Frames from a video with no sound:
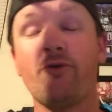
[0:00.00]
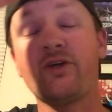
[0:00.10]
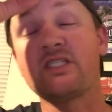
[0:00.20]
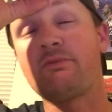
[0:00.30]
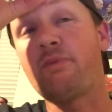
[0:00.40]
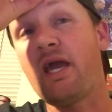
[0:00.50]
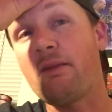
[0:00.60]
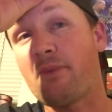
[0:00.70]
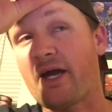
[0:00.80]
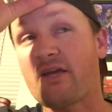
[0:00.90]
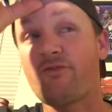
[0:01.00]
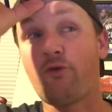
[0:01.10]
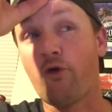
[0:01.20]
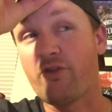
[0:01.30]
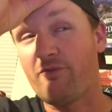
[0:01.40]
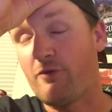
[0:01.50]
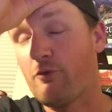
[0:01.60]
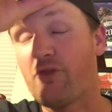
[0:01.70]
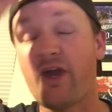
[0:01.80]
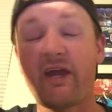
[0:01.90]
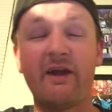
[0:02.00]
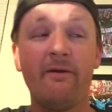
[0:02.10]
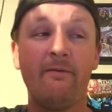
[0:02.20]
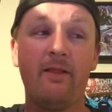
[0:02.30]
You can debate back and forth if you think